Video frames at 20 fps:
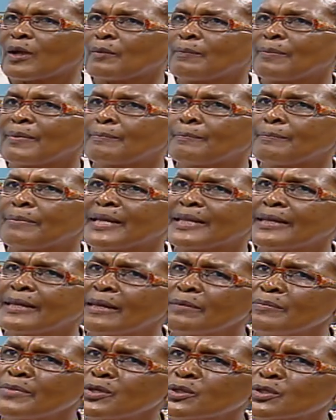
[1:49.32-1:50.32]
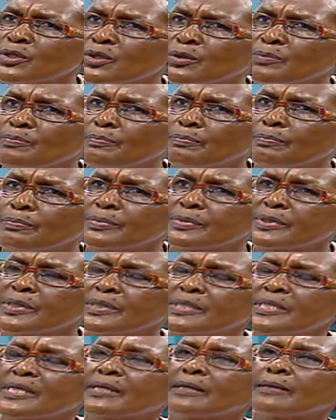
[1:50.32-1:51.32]
But let me also
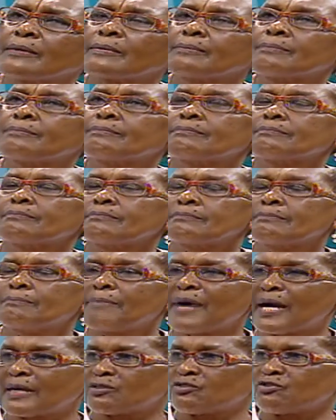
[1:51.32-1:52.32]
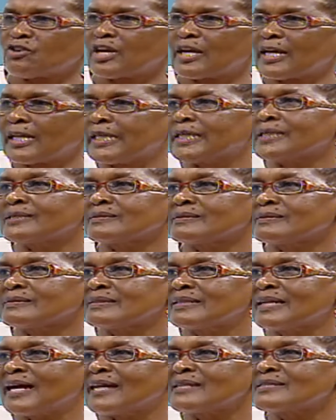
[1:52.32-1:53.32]
take a backtrack a little
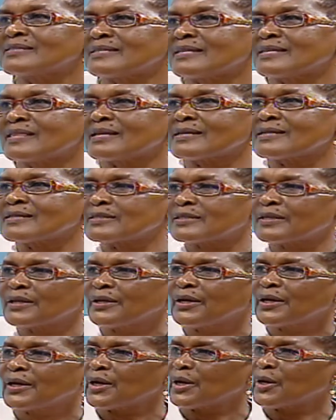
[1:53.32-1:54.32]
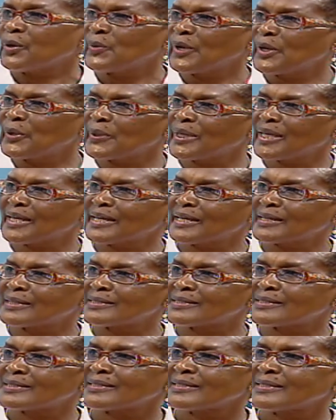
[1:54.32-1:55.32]
and say that we're looking
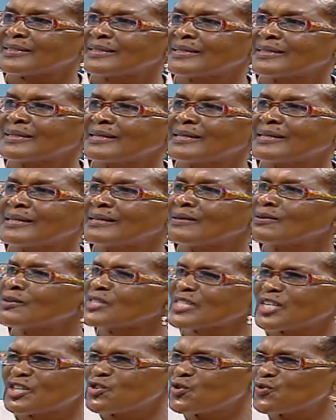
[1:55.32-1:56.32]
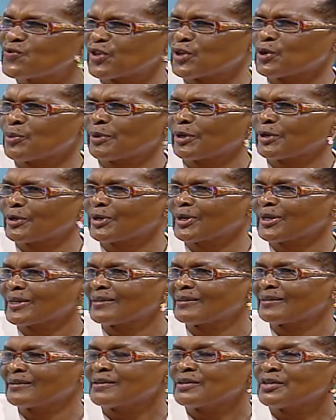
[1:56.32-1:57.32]
at not a new phenomenon.
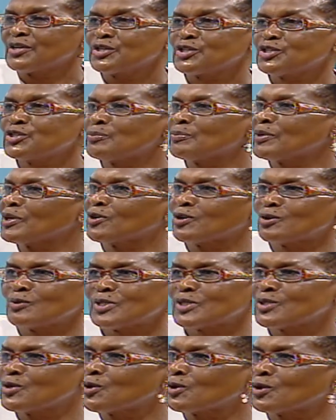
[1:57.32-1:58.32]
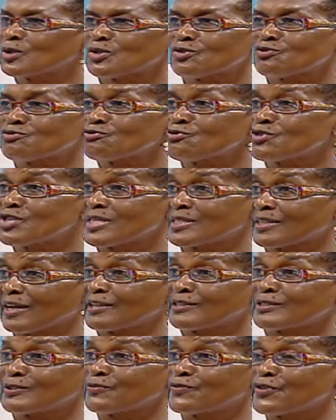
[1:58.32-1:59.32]
Shipping always goes through these
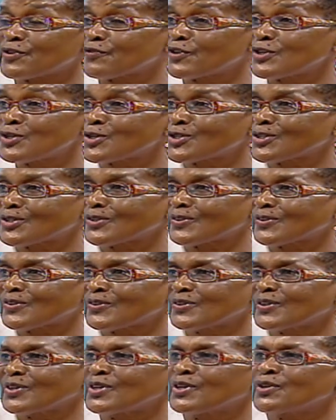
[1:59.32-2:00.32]
kinds of revolutions.